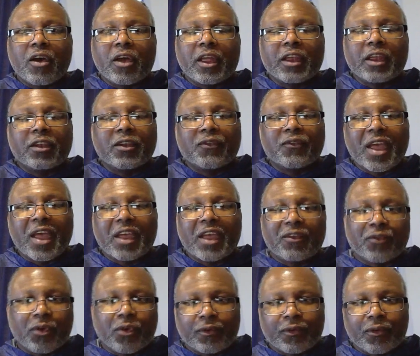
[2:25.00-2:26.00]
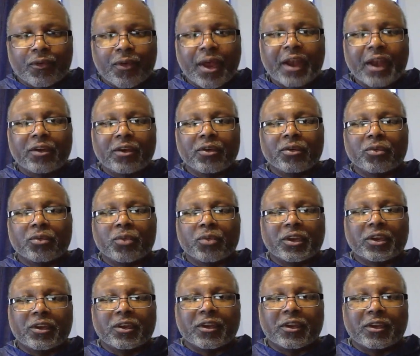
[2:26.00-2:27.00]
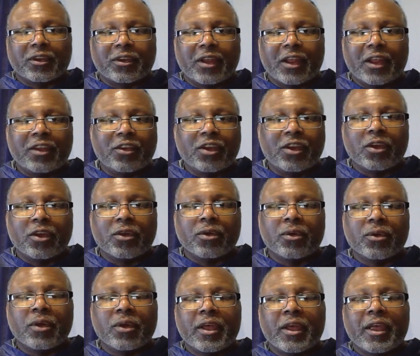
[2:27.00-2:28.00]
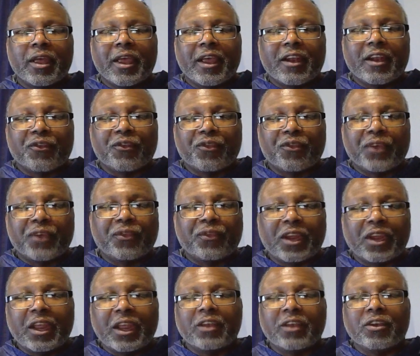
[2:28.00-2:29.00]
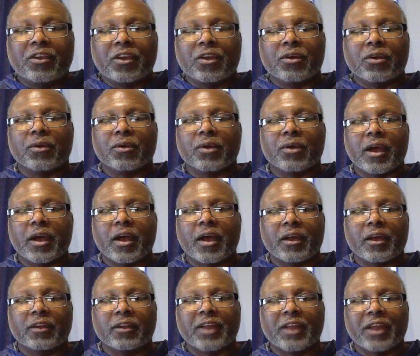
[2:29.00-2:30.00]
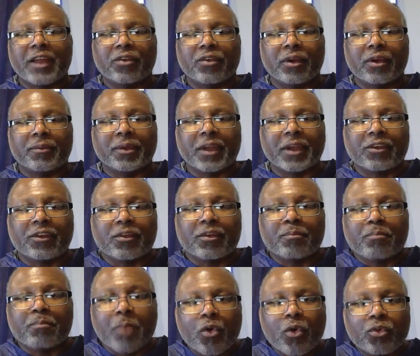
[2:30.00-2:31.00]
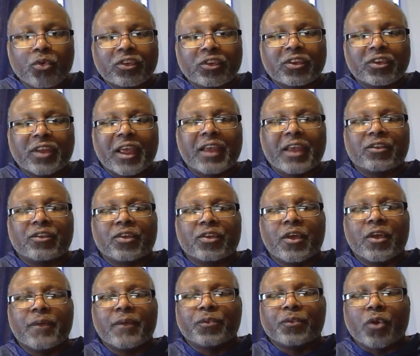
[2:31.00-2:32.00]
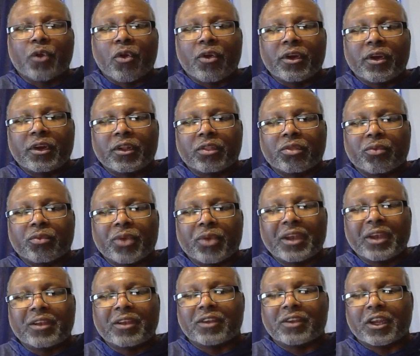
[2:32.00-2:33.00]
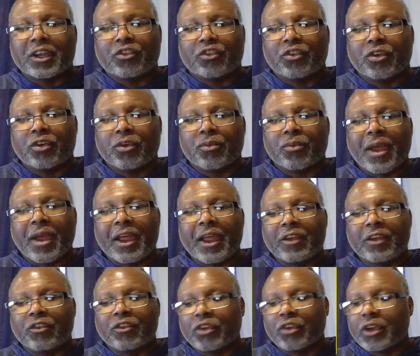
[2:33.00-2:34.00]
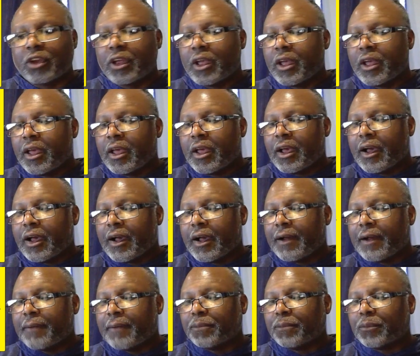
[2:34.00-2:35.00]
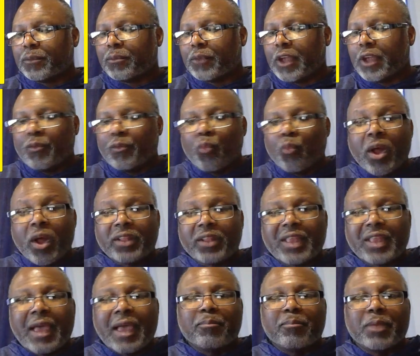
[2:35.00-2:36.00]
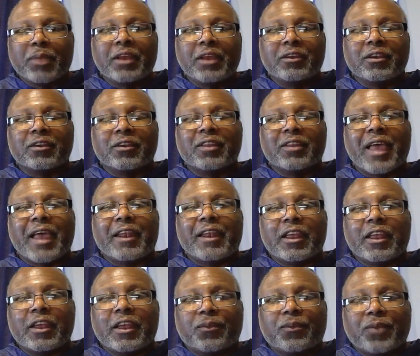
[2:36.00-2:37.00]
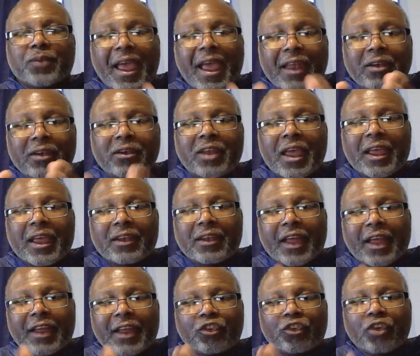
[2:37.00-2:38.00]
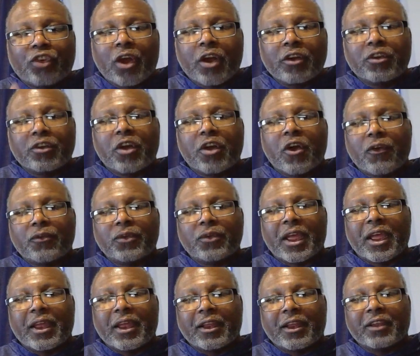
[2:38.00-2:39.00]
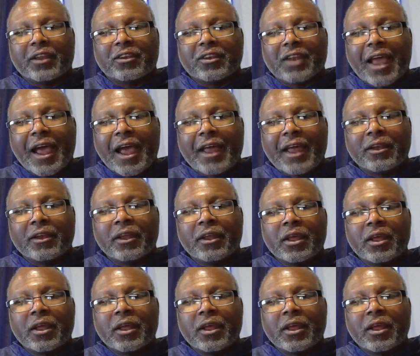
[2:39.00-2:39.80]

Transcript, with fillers: in the favor of creditors, which is a 10-year and a 15-year statute of limitation. Most states are in the 3 to 6 year range. And what that means is that if that debt, that charge-off debt, is not